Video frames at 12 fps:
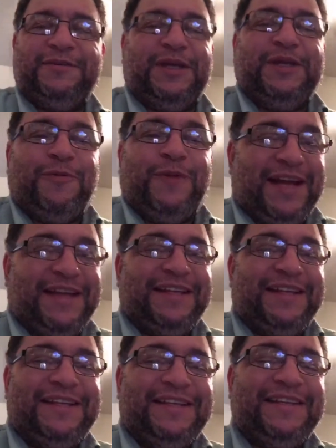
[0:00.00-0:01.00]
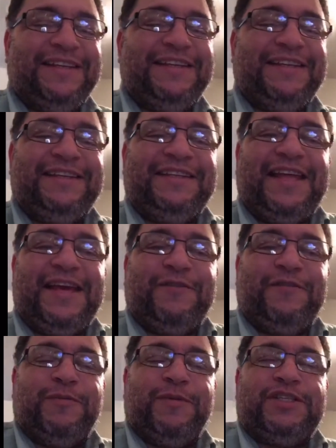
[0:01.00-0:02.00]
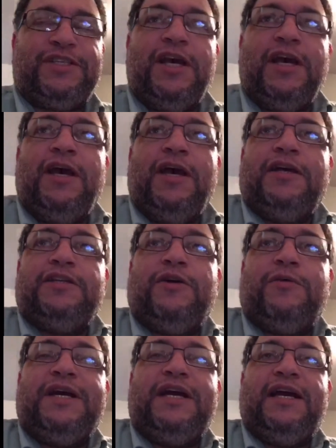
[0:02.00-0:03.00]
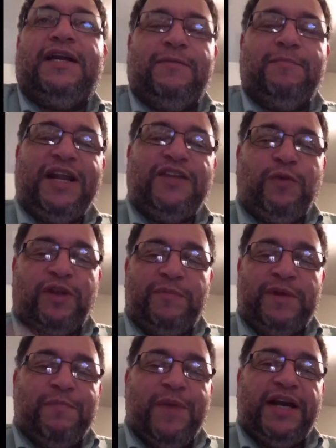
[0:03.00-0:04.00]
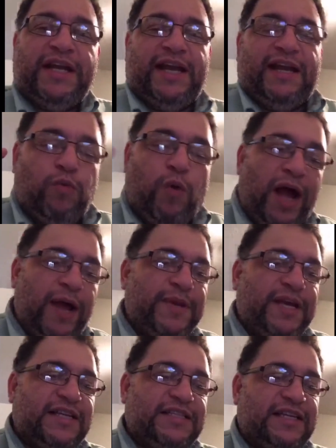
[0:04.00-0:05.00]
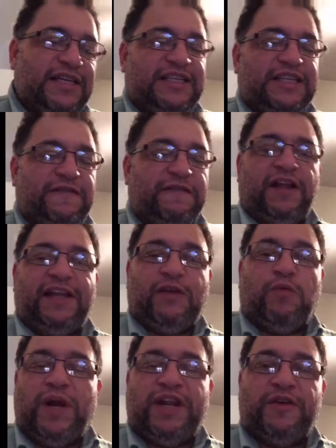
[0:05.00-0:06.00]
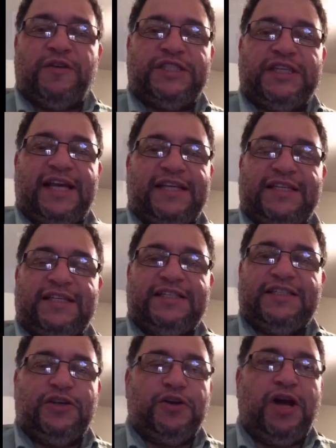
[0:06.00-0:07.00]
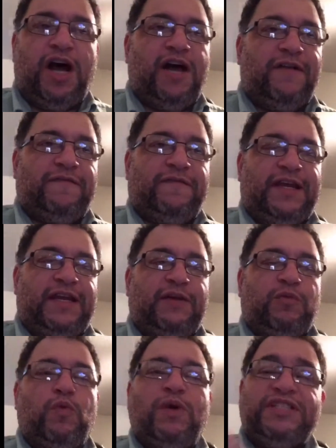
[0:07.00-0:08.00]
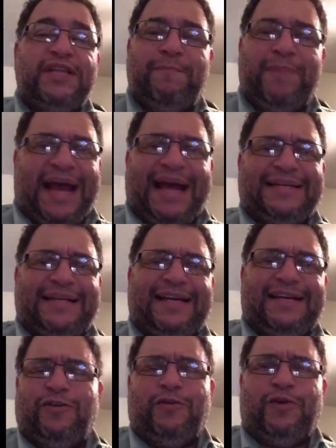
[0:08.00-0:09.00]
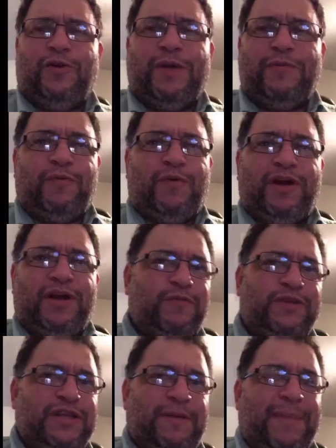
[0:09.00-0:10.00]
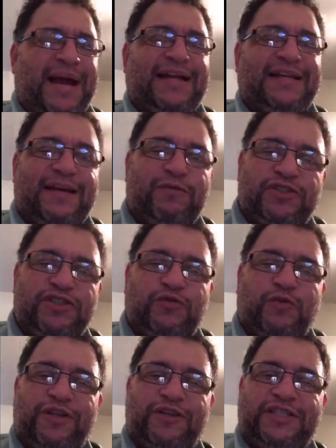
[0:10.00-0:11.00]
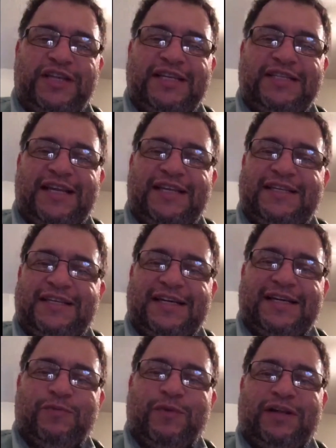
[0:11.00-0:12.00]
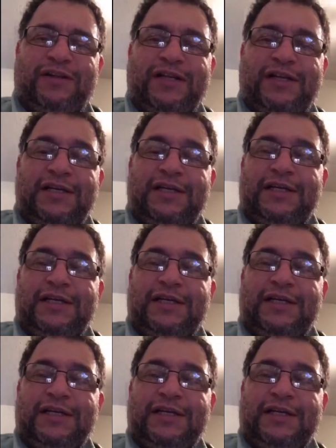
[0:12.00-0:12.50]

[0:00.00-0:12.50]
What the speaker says: Either way, thank you very much. So it might as well have been Monday. And why? Because it just felt like one of those days. It just took off and it wasn't a bad day. Don't get me wrong. It wasn't a bad day. It was just one of those days that,